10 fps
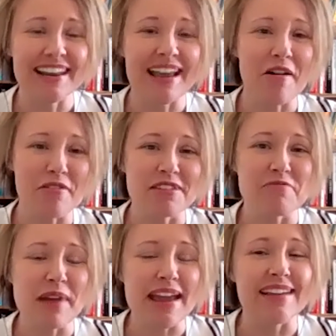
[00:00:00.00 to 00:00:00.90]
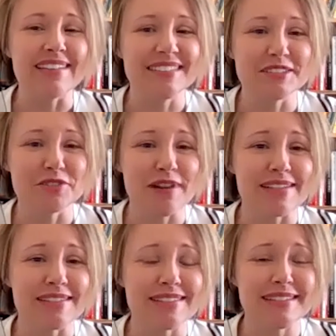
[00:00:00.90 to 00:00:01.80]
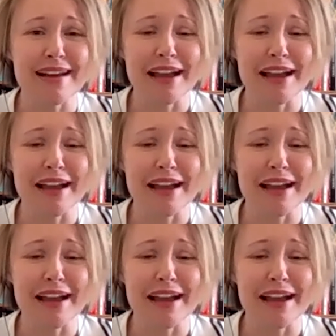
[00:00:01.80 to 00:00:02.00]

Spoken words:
in a healthy way to stress.